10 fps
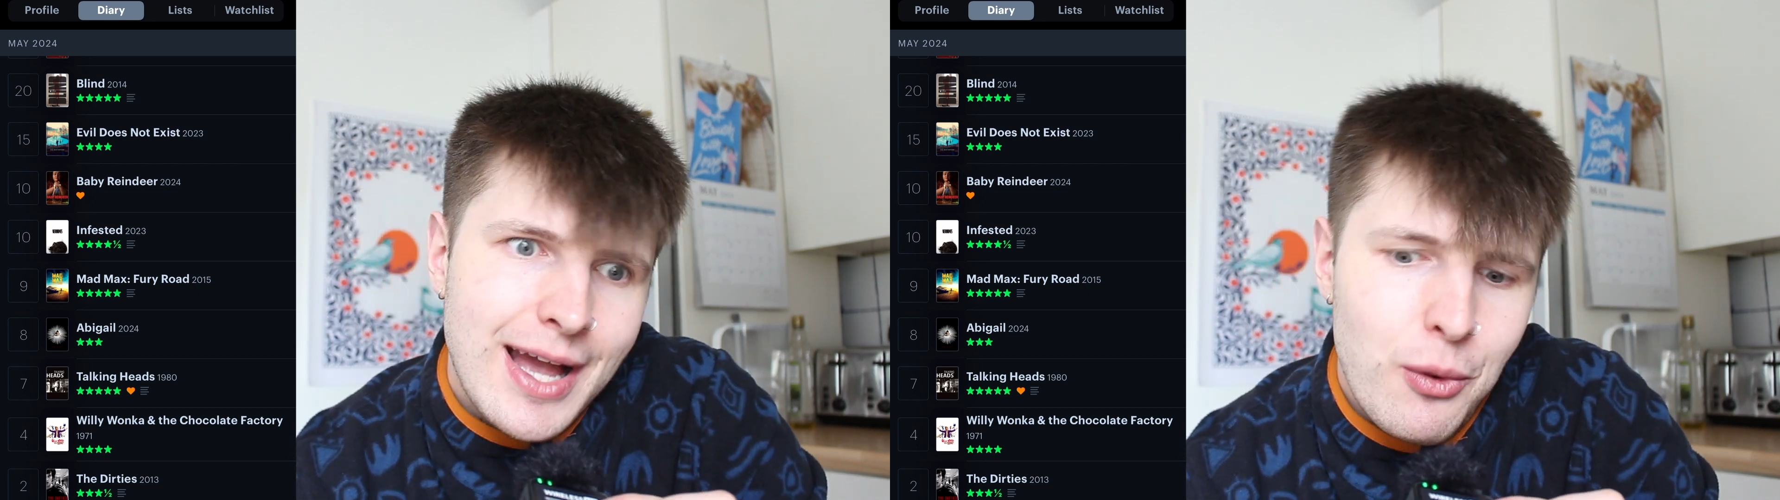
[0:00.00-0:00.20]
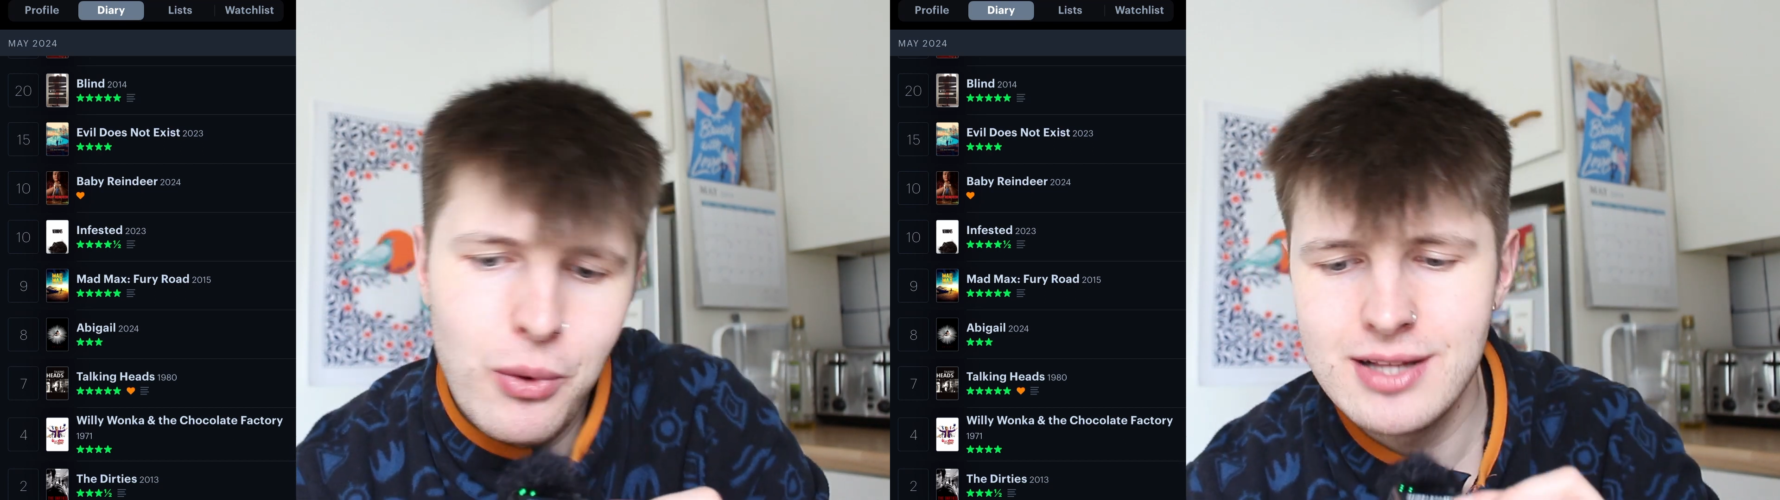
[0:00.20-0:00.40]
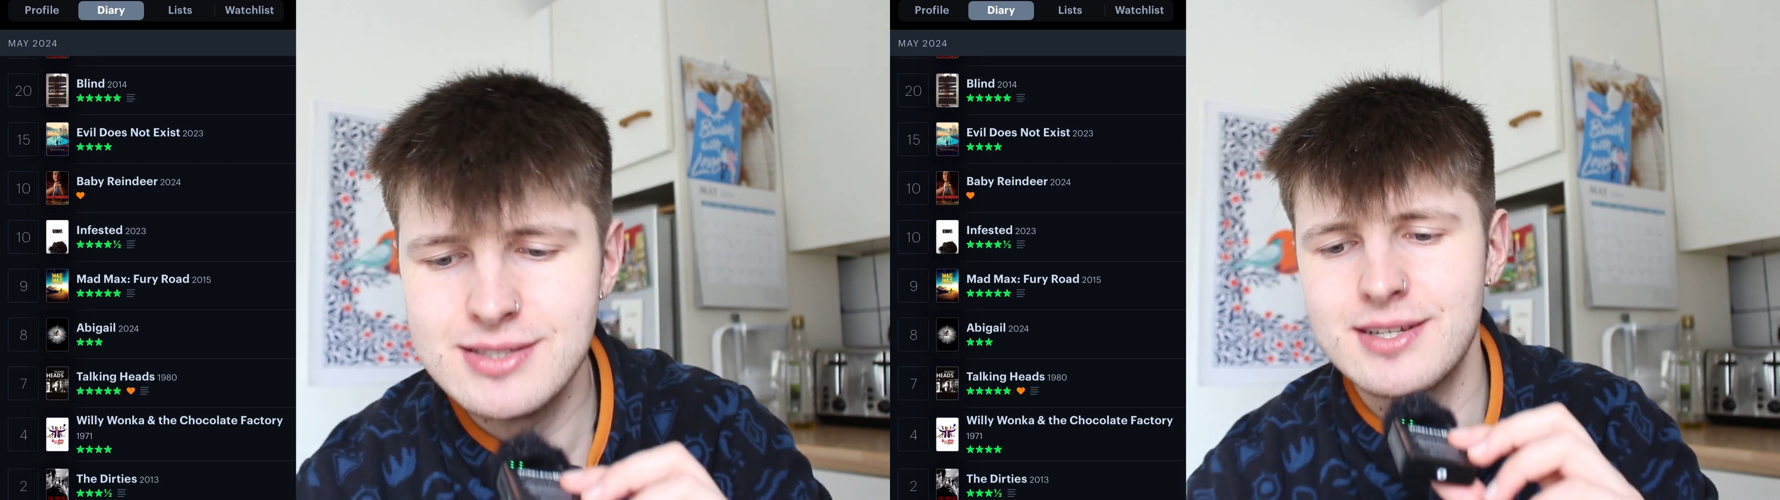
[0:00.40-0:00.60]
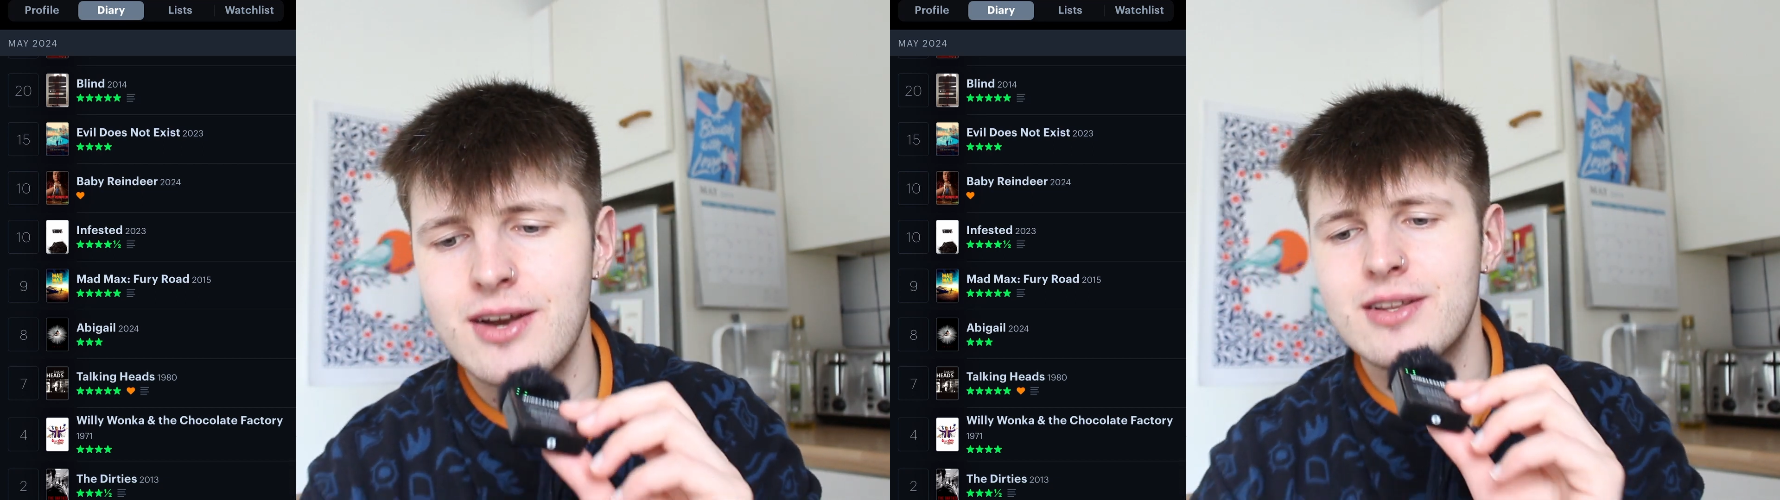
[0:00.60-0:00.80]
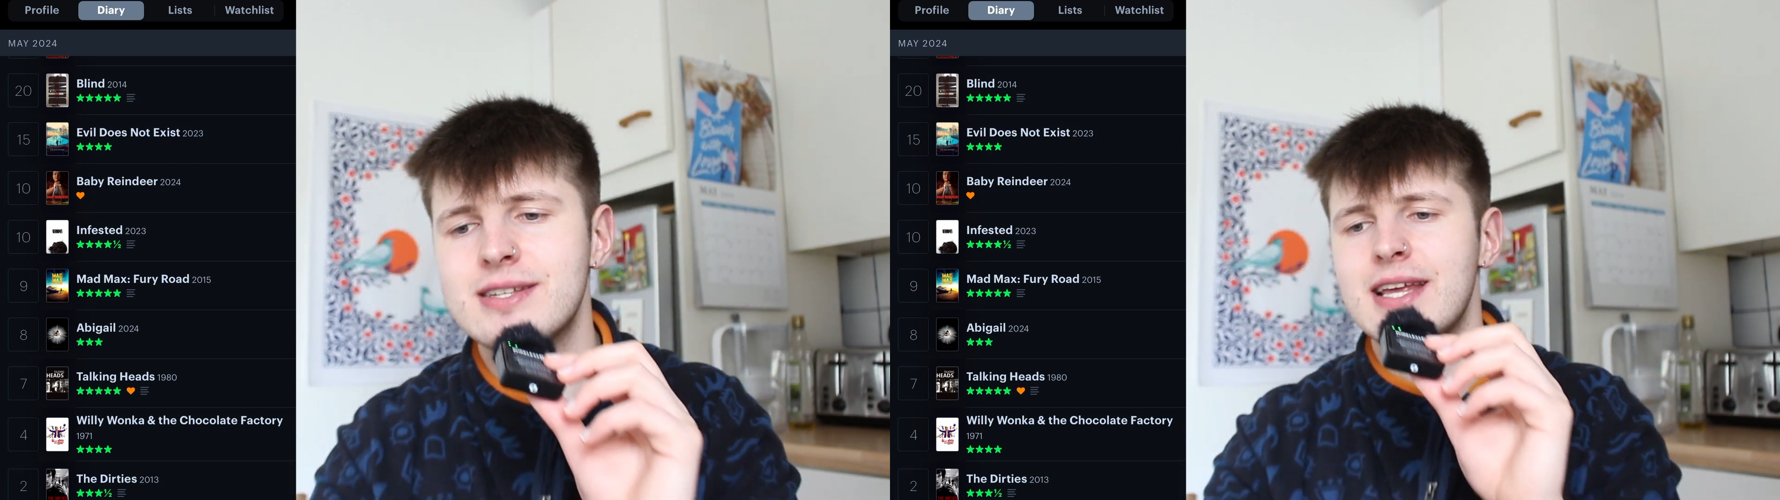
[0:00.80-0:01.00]
What else is
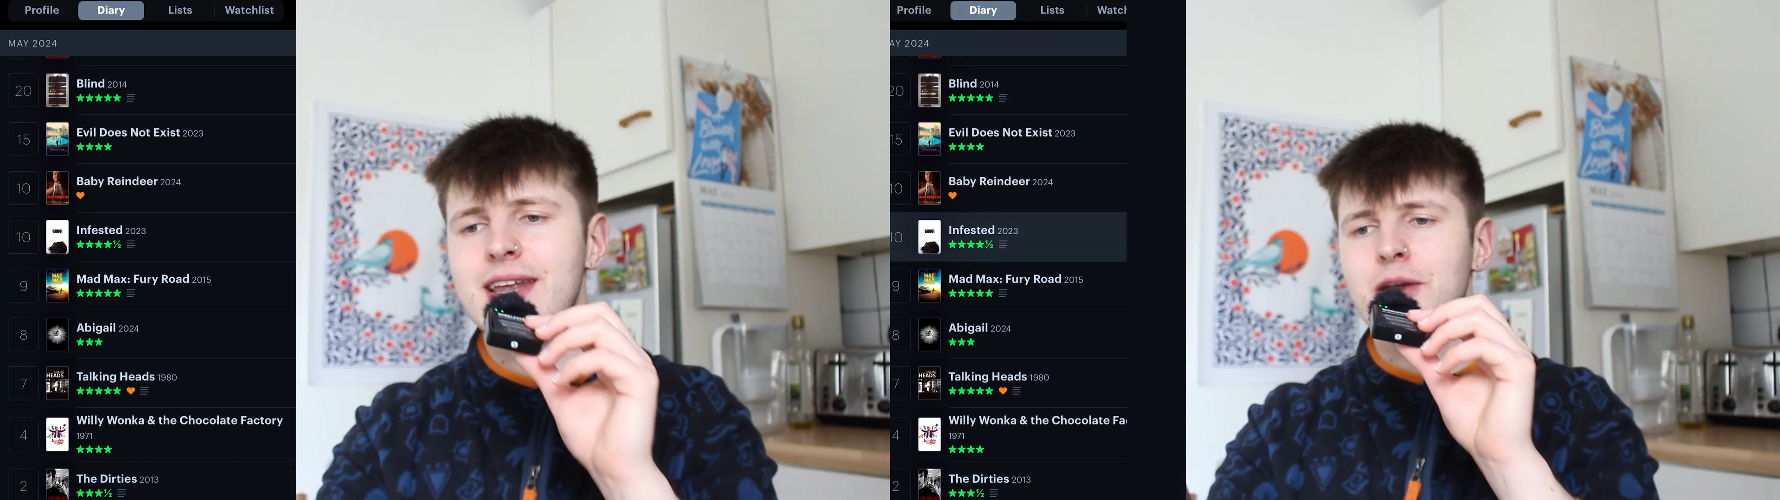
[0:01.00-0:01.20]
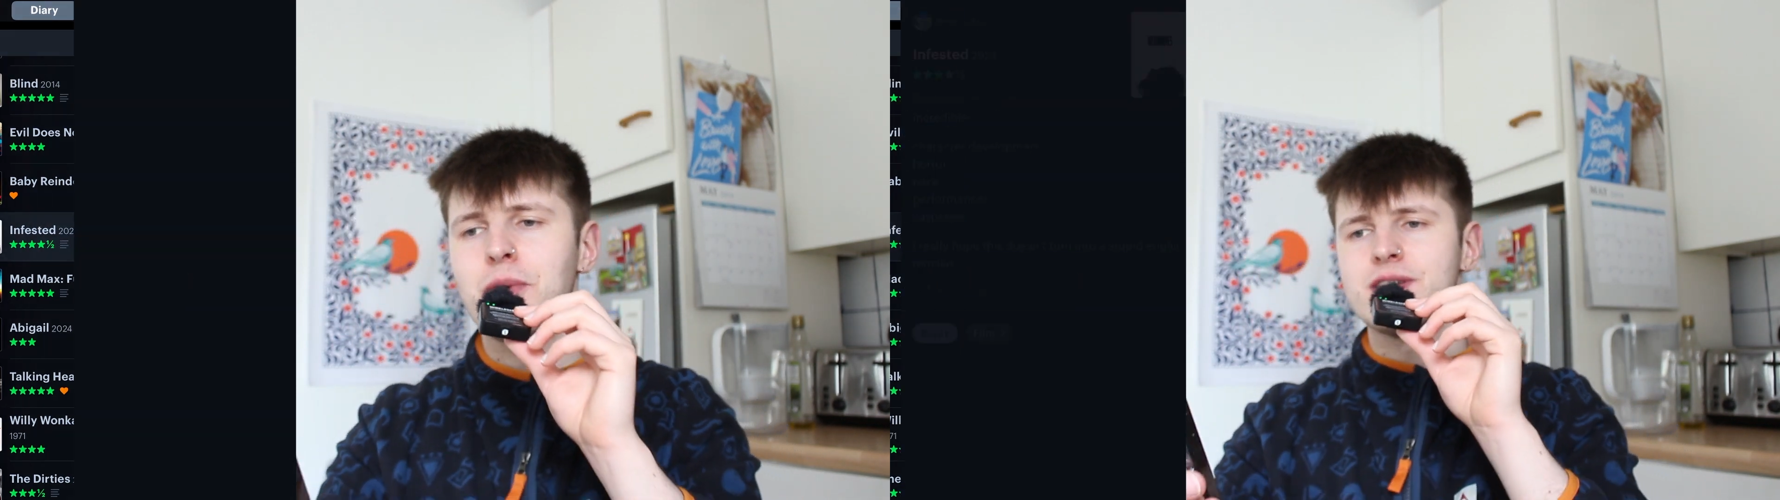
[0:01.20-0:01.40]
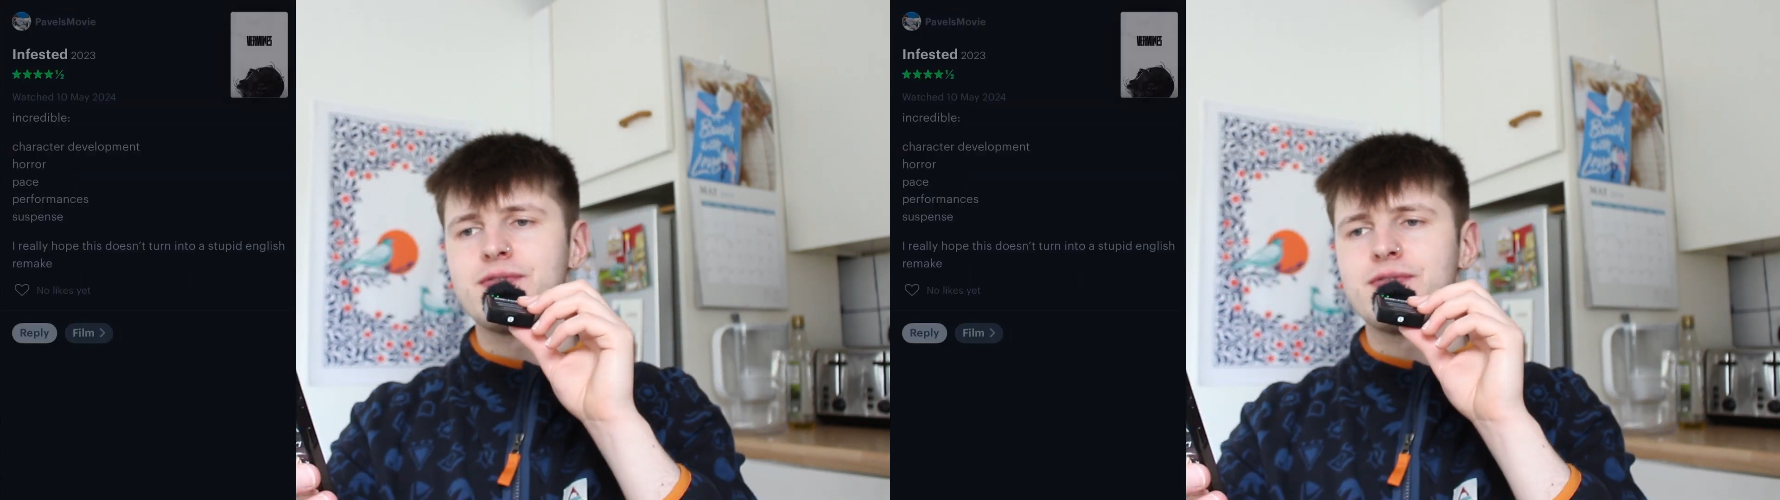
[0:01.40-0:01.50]
there to say? Then I watched